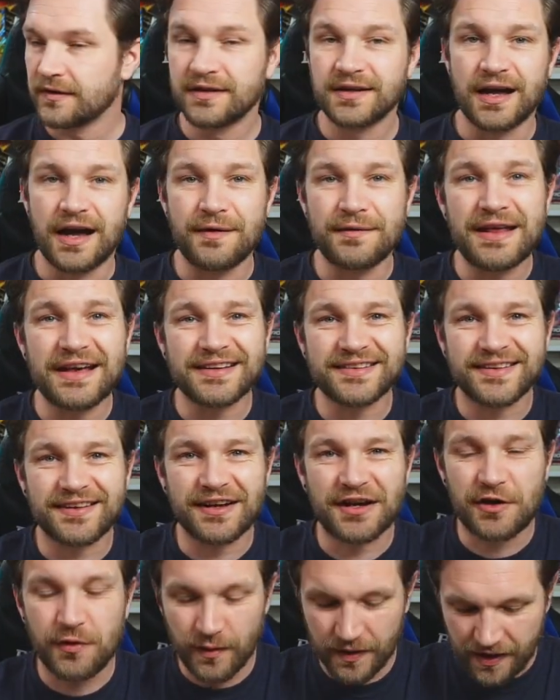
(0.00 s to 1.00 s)
Up
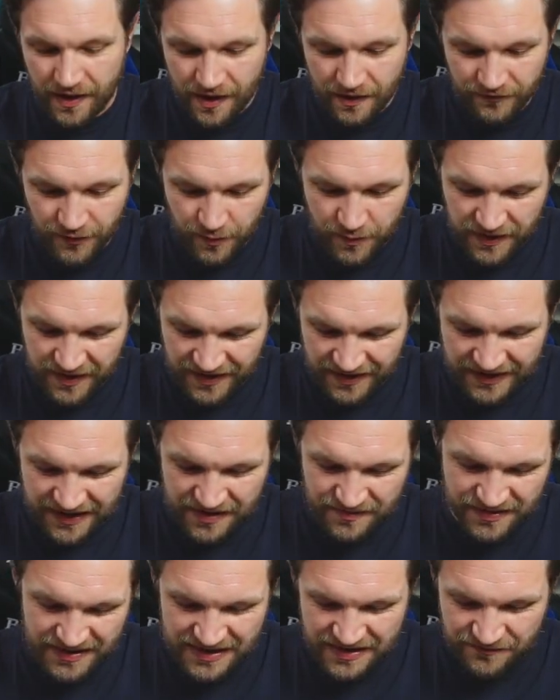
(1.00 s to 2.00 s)
next, Quilava. We're going to
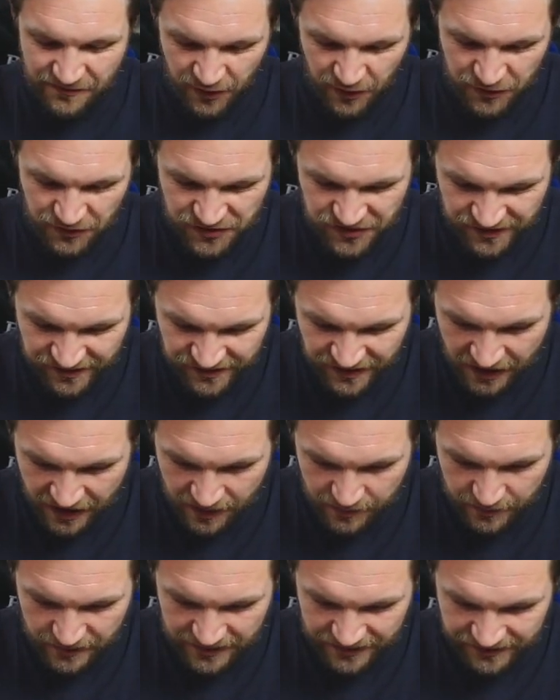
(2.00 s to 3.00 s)
keep the evolutions
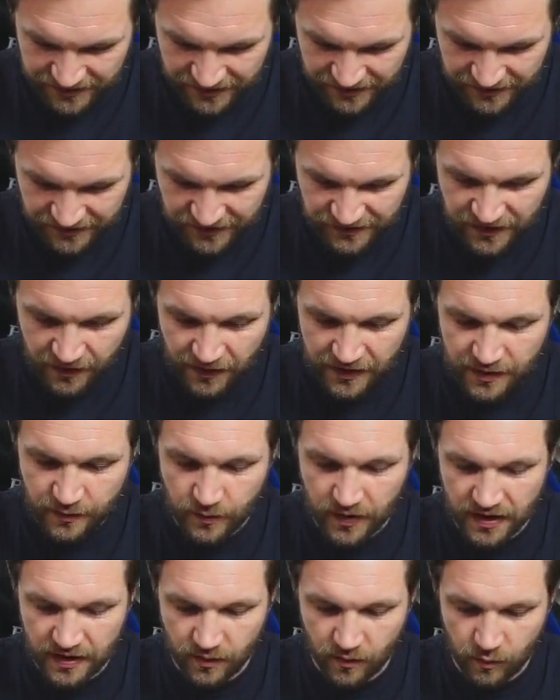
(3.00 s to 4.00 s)
going with this. This is
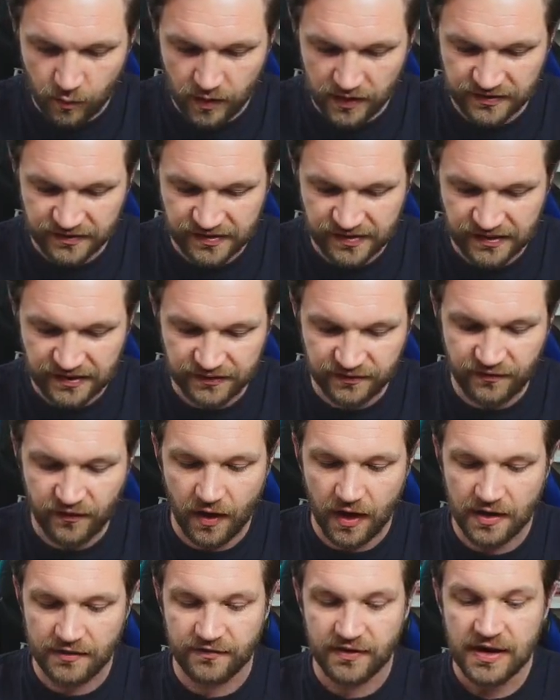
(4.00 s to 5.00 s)
91 at
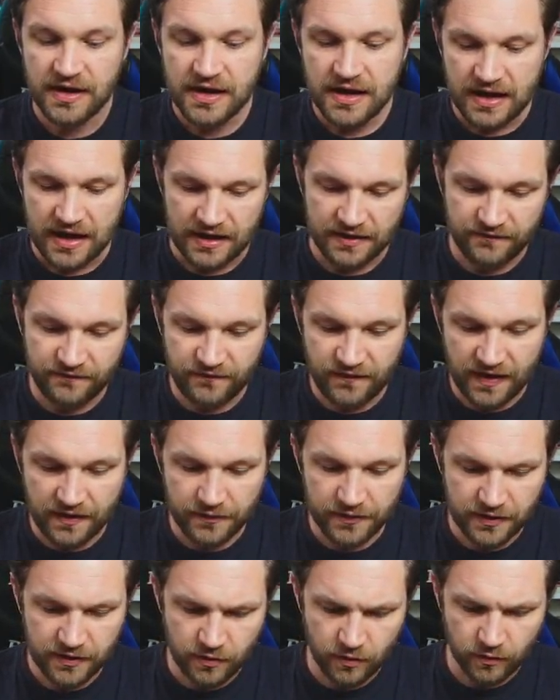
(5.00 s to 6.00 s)
165. And a
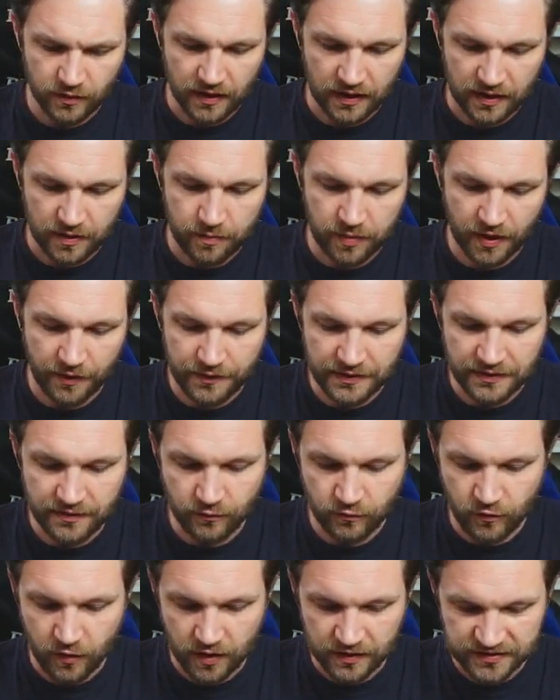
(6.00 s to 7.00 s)
very cool, like, blowing the
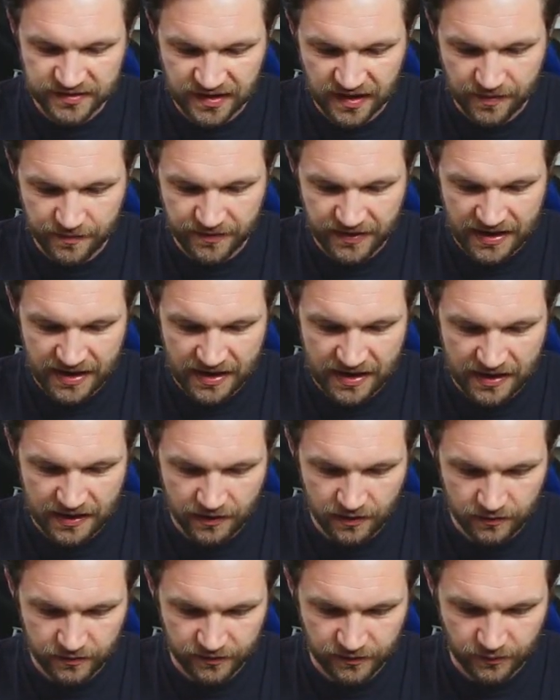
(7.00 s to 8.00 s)
rocks up there.
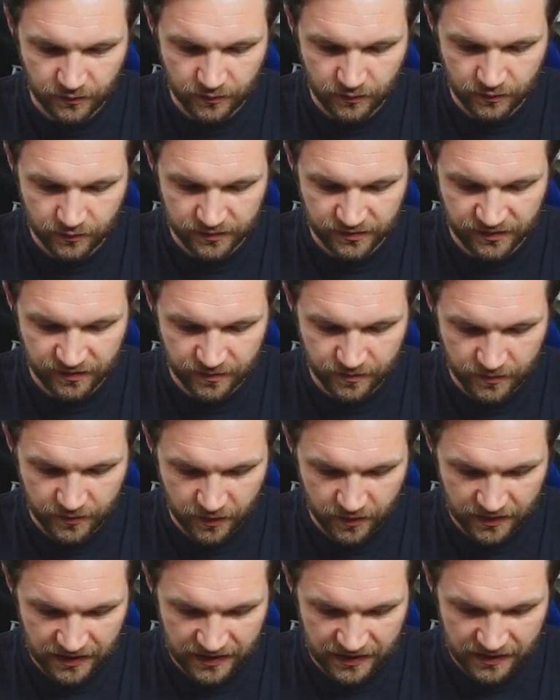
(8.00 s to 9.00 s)
Looks awesome
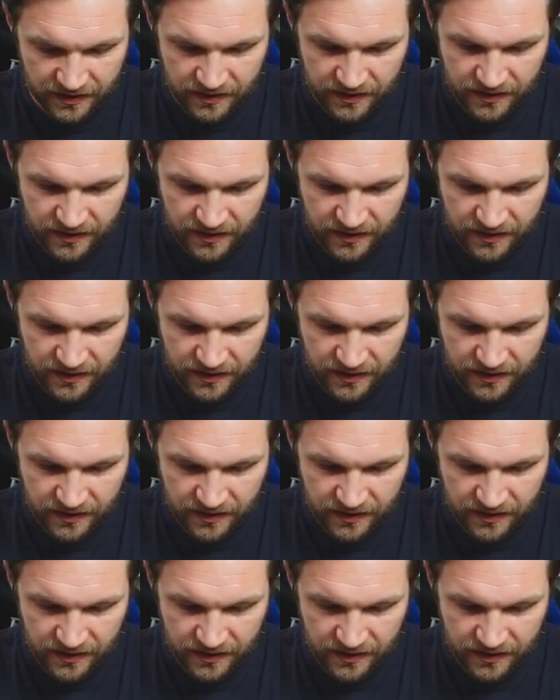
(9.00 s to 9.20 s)
on it.